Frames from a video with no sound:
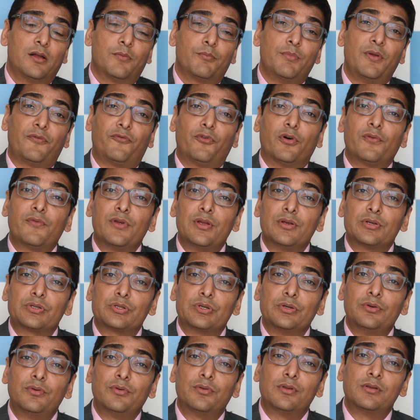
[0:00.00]
Before we used
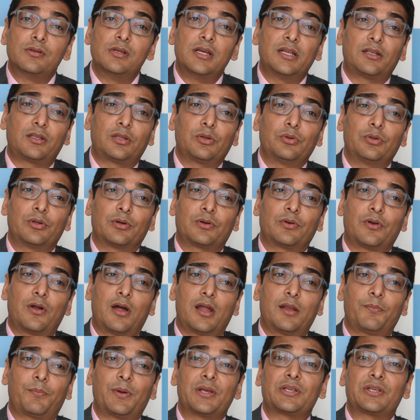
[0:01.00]
to do it through the groin,